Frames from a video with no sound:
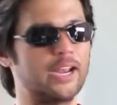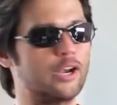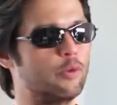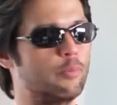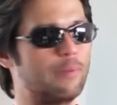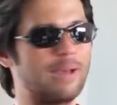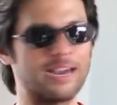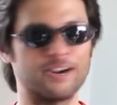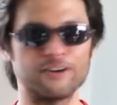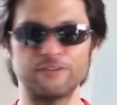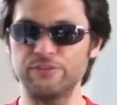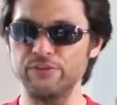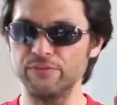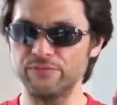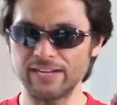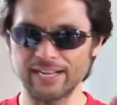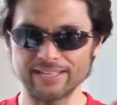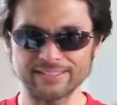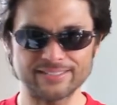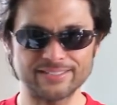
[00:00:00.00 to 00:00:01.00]
and no matter if you've
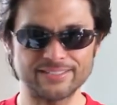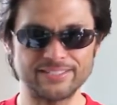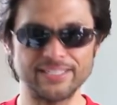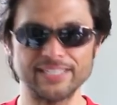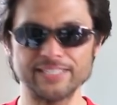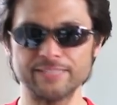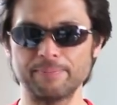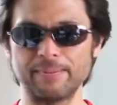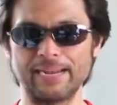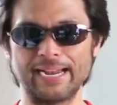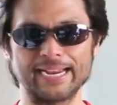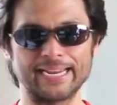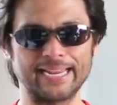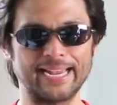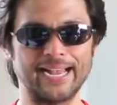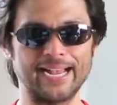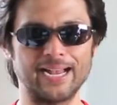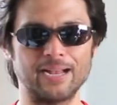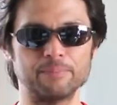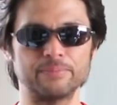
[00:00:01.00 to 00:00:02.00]
got six pack
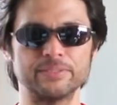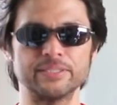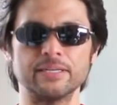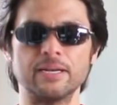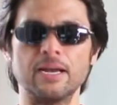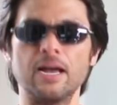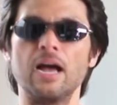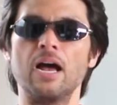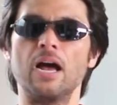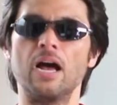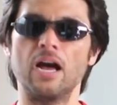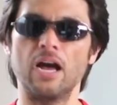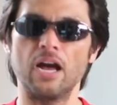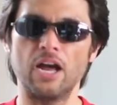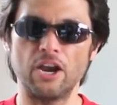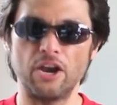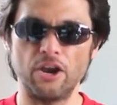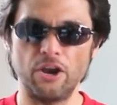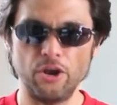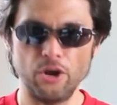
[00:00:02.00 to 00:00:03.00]
abs,
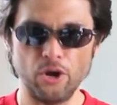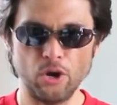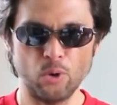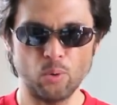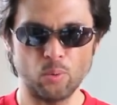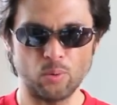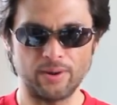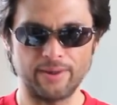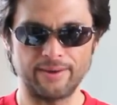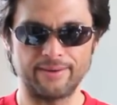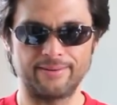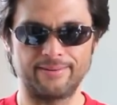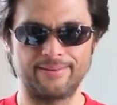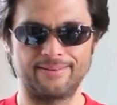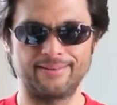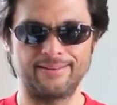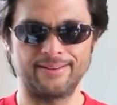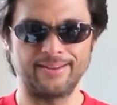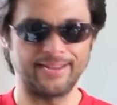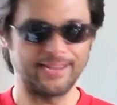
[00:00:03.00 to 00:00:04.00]
no one,
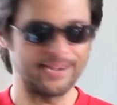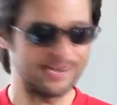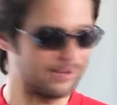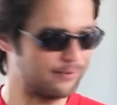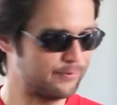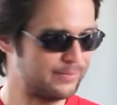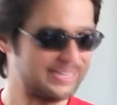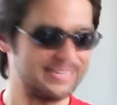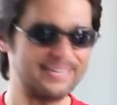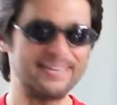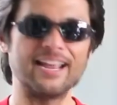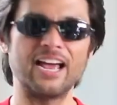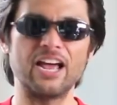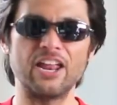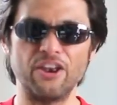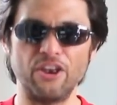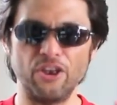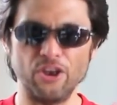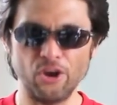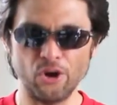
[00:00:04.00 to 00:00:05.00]
and I mean
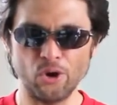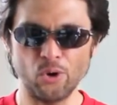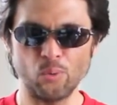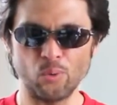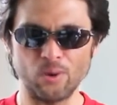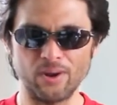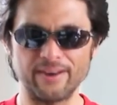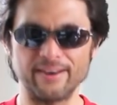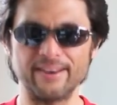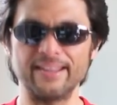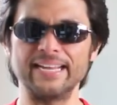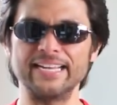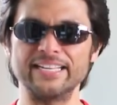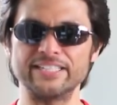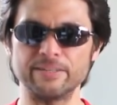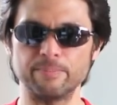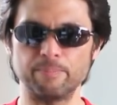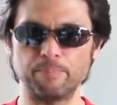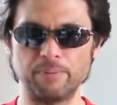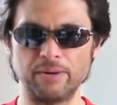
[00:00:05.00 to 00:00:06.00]
no one,
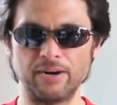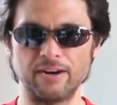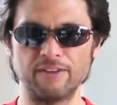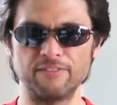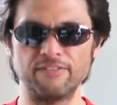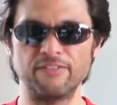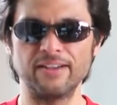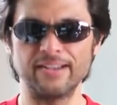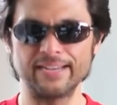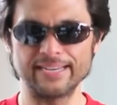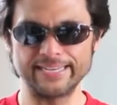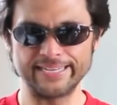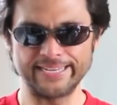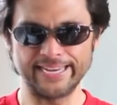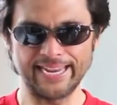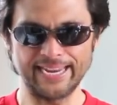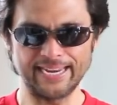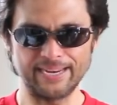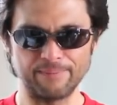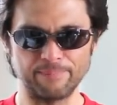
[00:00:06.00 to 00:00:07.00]
is above
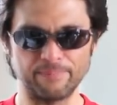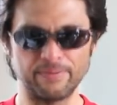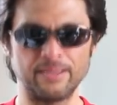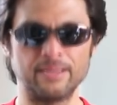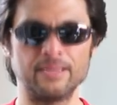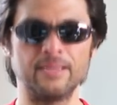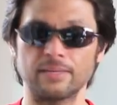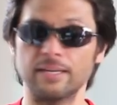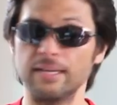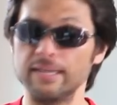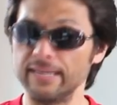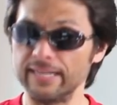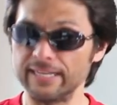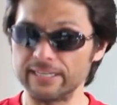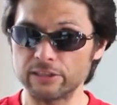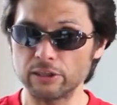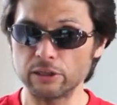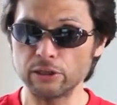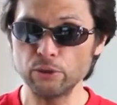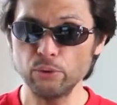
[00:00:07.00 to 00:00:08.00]
game,
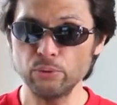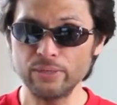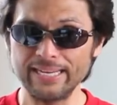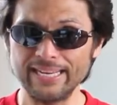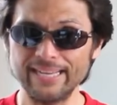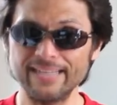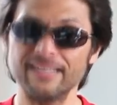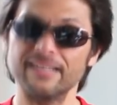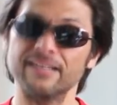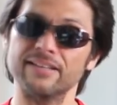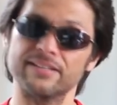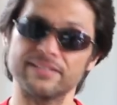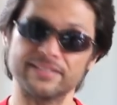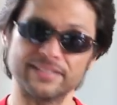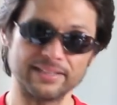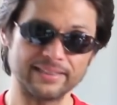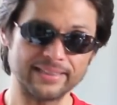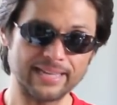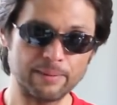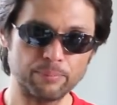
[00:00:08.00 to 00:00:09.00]
including
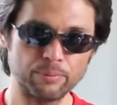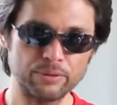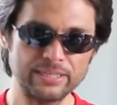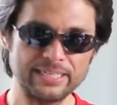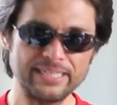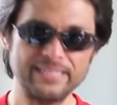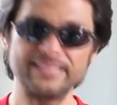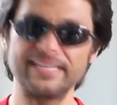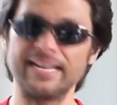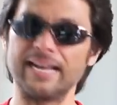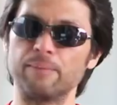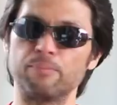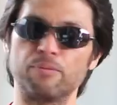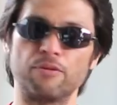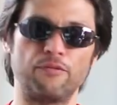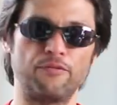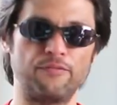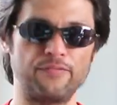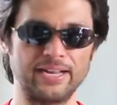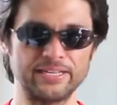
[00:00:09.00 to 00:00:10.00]
celebrities and
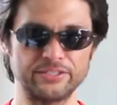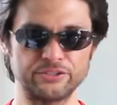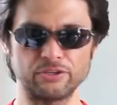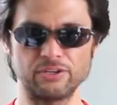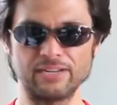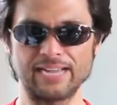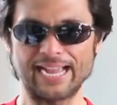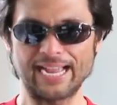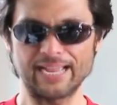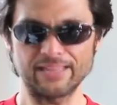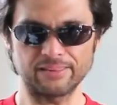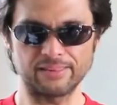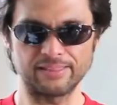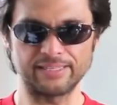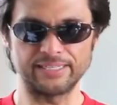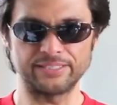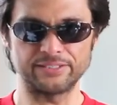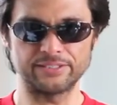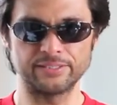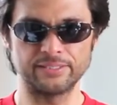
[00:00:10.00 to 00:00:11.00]
professional
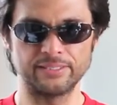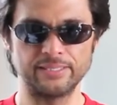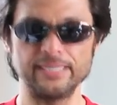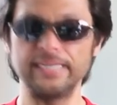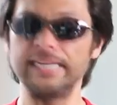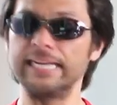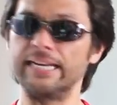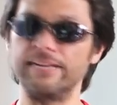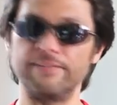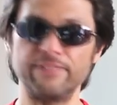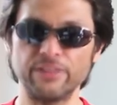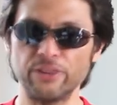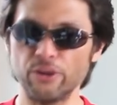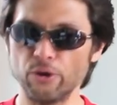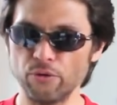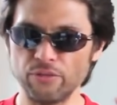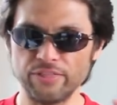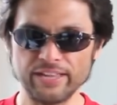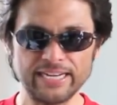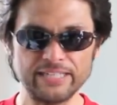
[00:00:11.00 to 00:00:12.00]
athletes even
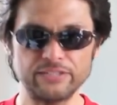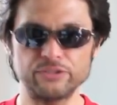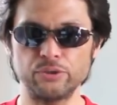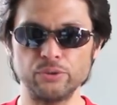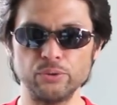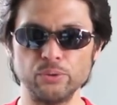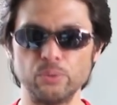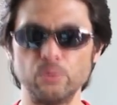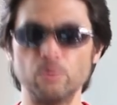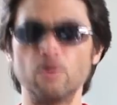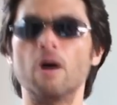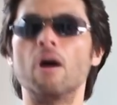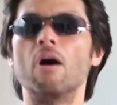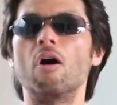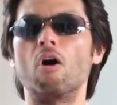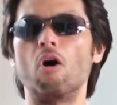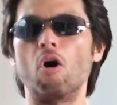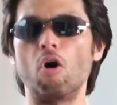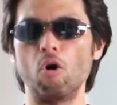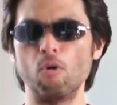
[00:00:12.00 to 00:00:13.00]
though they too
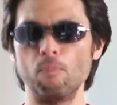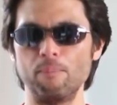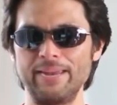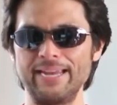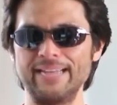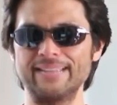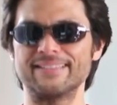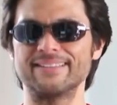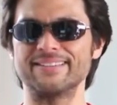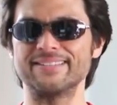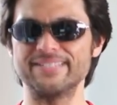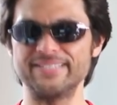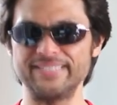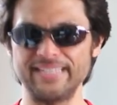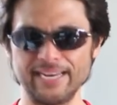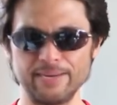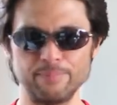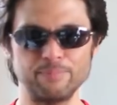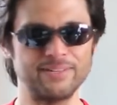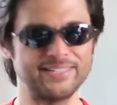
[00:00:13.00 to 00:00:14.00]
all make the
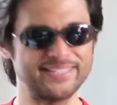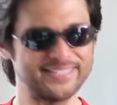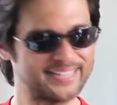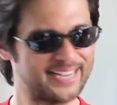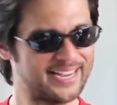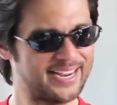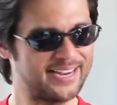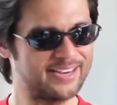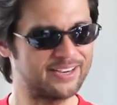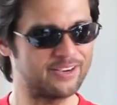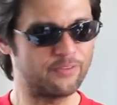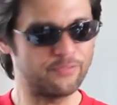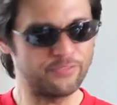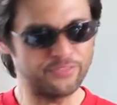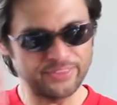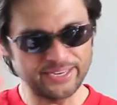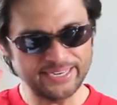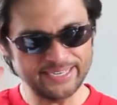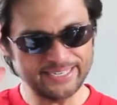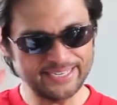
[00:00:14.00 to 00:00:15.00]
same mistake of
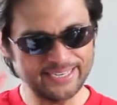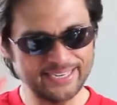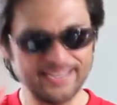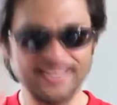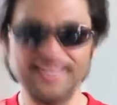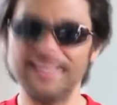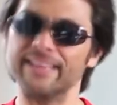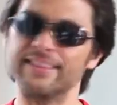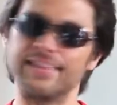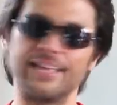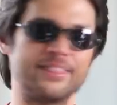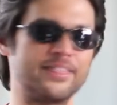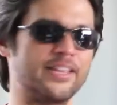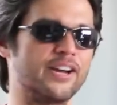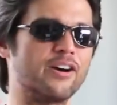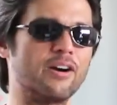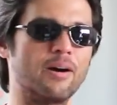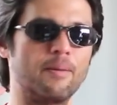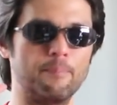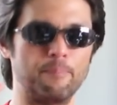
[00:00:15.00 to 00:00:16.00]
thinking that
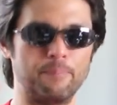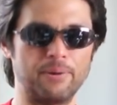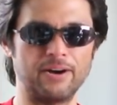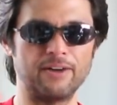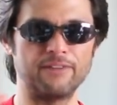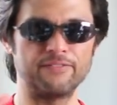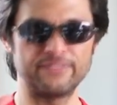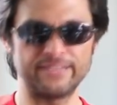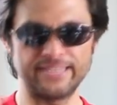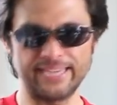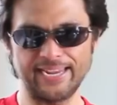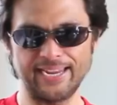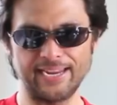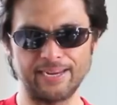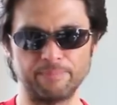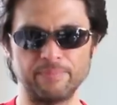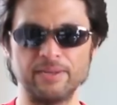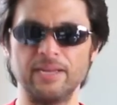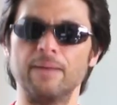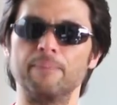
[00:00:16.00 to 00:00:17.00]
they're above
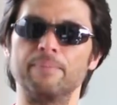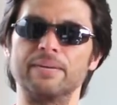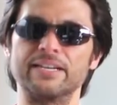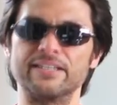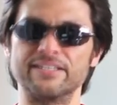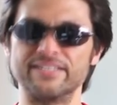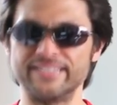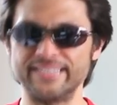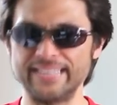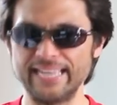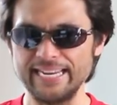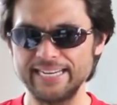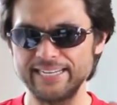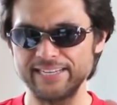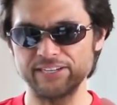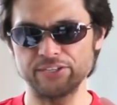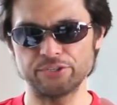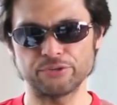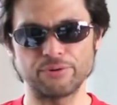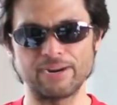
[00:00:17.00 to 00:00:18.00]
game because they
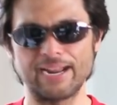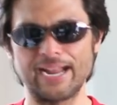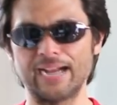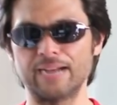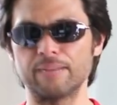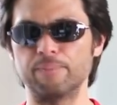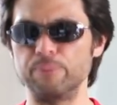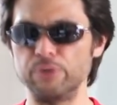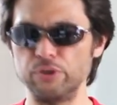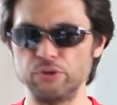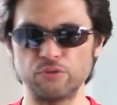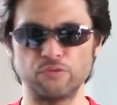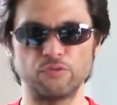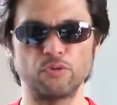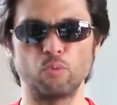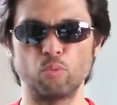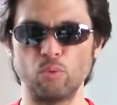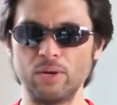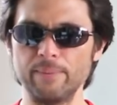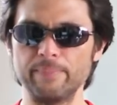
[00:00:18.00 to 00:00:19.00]
can attract
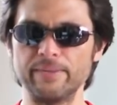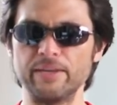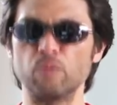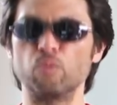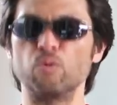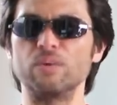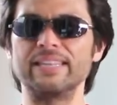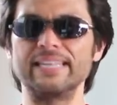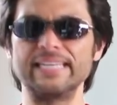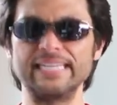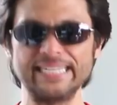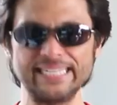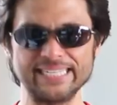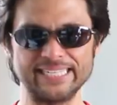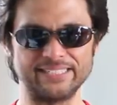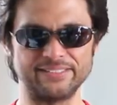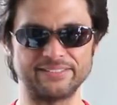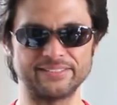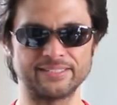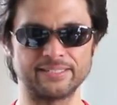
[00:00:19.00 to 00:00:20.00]
beautiful women with
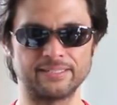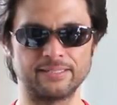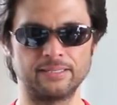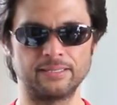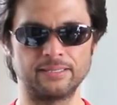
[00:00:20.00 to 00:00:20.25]
ease.